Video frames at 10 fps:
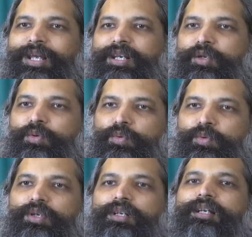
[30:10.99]
where
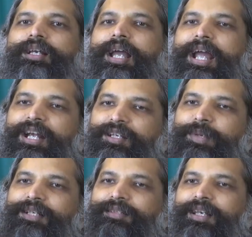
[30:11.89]
you act
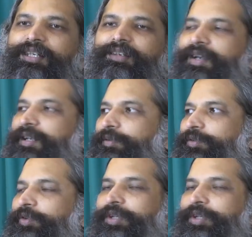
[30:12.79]
by psychic values.